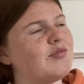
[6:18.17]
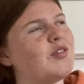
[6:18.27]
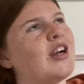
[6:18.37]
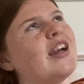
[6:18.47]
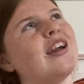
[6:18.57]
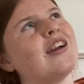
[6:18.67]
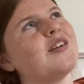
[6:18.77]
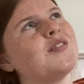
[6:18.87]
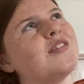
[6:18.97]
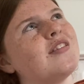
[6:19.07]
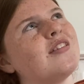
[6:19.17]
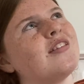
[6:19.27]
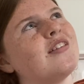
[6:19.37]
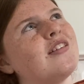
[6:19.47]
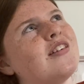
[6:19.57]
wait.
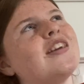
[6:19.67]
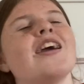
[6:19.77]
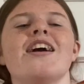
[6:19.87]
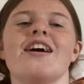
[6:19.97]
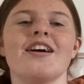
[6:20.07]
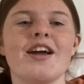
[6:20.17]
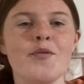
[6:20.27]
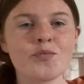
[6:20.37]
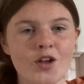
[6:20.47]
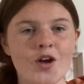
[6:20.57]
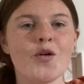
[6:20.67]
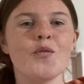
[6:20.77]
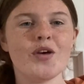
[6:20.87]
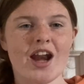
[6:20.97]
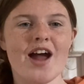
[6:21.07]
Yeah.
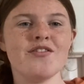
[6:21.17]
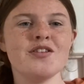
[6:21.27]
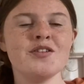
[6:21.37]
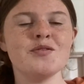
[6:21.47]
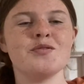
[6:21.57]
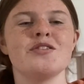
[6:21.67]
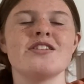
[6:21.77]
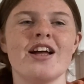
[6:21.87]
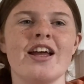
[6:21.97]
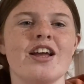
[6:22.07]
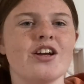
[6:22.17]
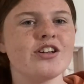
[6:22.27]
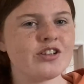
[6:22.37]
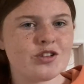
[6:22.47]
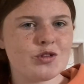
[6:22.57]
When Evan was like,
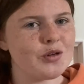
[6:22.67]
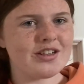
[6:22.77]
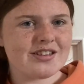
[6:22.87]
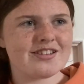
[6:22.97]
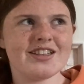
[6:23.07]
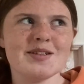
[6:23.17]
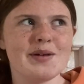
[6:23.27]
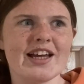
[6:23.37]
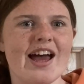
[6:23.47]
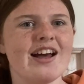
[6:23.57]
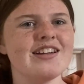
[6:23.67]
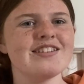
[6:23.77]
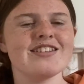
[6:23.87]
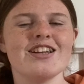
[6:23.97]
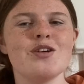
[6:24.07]
do you want to sign my
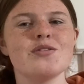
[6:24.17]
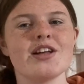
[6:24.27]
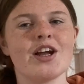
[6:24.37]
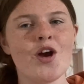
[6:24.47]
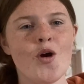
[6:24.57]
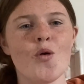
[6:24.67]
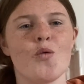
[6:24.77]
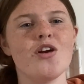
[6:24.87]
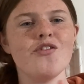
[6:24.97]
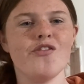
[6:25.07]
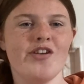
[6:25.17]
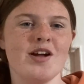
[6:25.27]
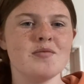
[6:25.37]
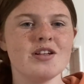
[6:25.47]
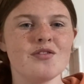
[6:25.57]
cast? And he was like, we're
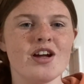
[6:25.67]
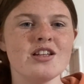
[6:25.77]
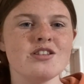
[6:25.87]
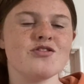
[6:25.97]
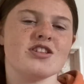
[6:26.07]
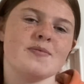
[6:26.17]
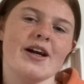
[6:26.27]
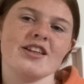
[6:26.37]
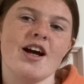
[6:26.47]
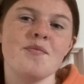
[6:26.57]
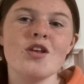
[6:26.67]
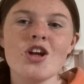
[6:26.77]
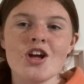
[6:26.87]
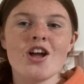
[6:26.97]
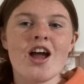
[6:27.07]
family friends, respect that.
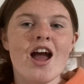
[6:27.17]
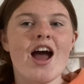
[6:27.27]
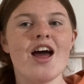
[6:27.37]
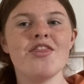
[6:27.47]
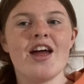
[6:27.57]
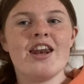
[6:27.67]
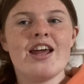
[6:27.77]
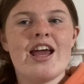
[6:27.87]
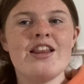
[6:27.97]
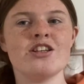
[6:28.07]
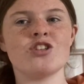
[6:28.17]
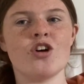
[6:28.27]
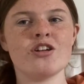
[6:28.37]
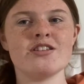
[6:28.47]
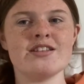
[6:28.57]
And then in the
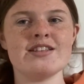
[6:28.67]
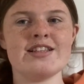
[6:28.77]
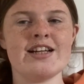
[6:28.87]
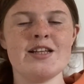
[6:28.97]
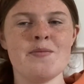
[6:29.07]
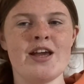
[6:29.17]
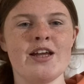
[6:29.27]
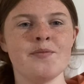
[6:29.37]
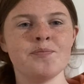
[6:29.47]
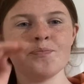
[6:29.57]
song Sincerely Me,